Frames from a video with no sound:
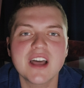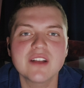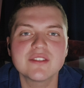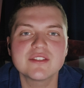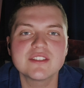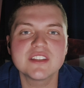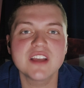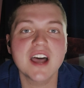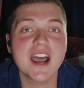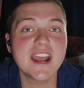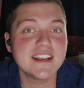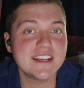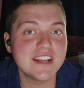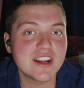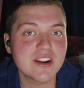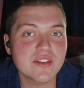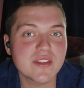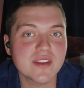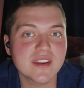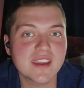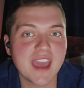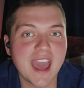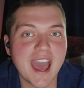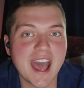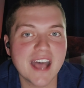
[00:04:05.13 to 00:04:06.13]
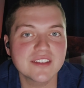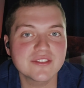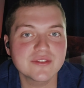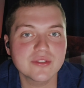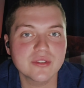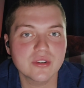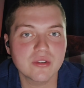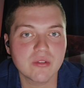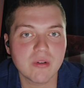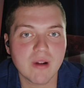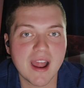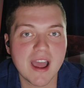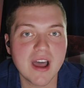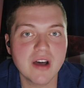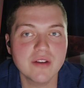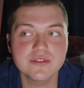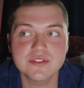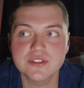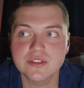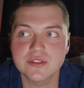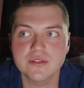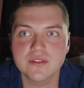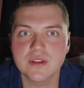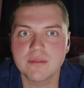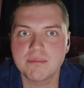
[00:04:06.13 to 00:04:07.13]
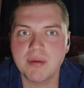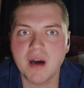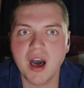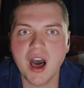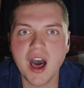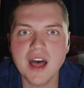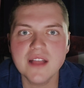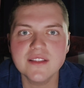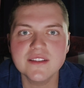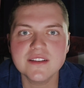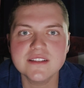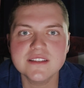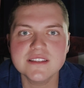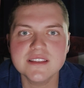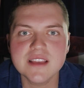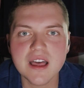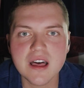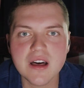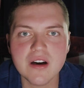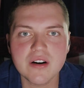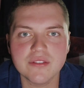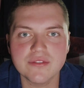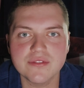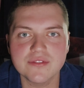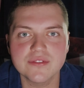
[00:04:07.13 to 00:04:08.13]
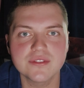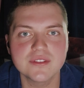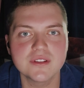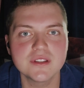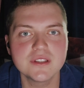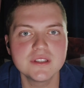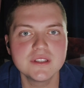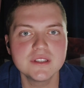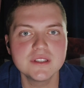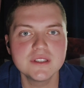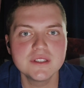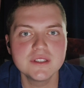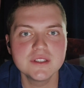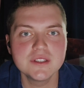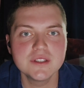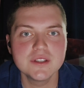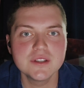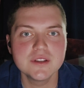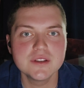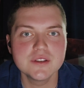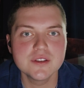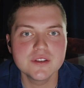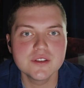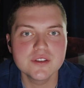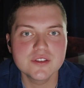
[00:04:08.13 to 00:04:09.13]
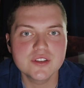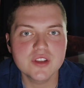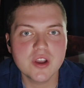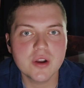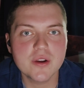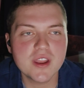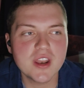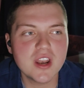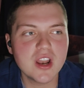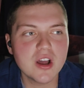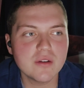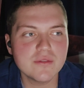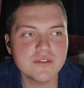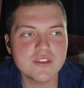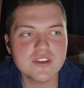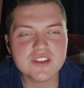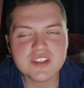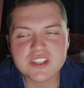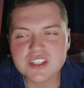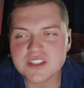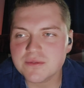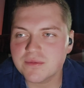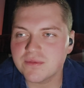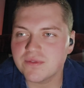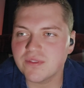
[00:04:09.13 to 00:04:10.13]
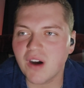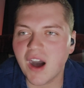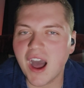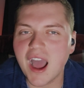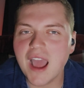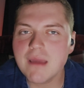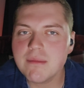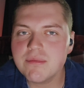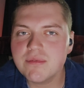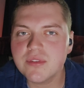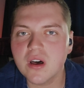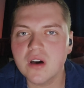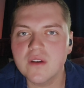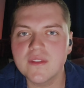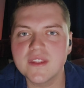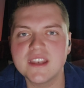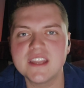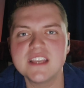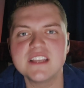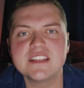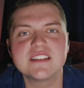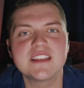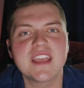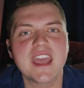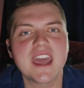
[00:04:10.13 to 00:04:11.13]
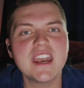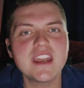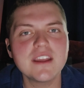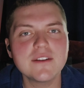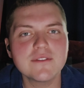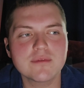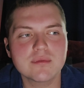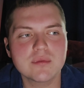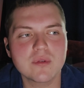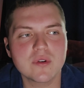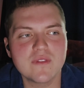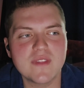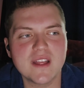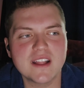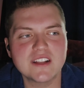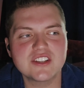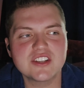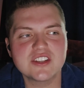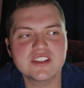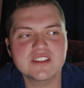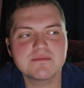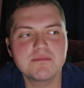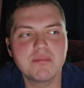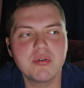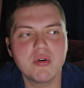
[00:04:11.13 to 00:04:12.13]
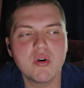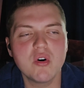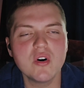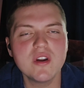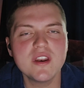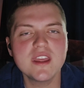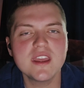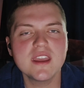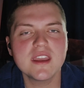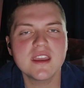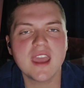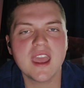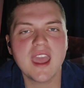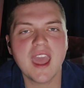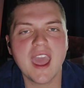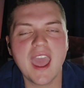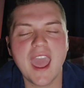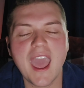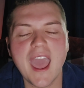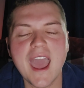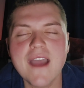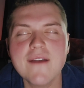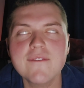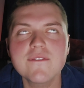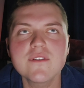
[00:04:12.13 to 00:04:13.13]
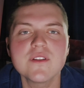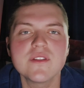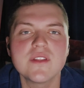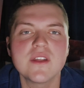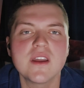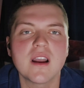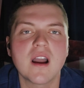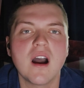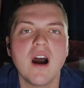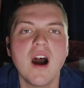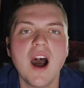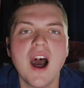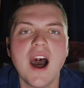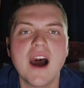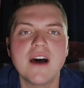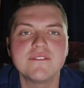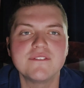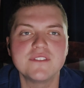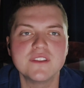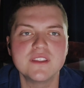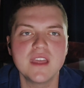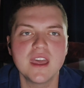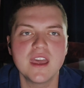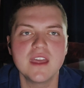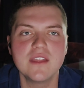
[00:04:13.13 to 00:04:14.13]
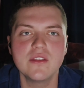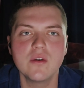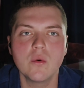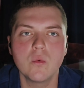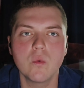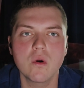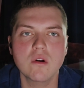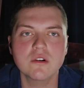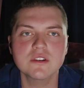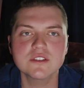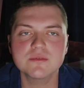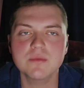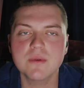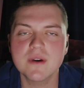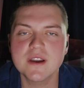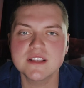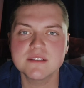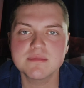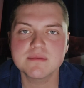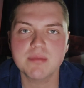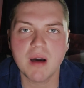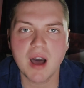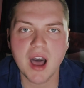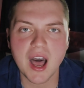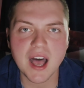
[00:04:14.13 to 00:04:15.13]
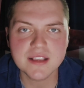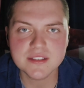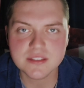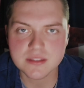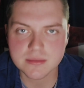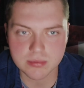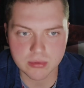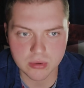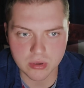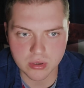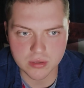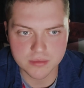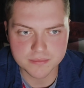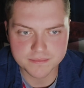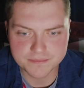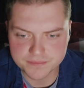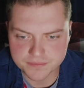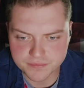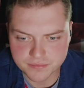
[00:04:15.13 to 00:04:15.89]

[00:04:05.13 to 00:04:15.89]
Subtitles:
outside near the castle grounds or the pond itself. So, there's this vibe, though, that he's getting from her that's just putting everything off in the worst ways possible.